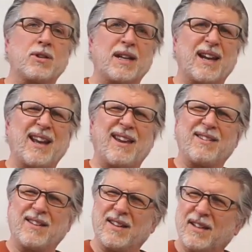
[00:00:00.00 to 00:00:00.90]
also get
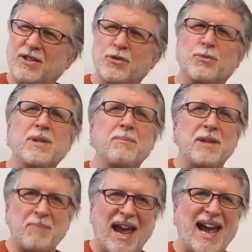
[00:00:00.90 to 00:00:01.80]
an
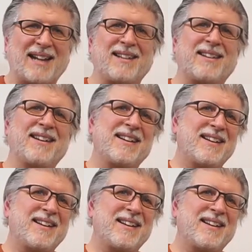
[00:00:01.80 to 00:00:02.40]
extremely padded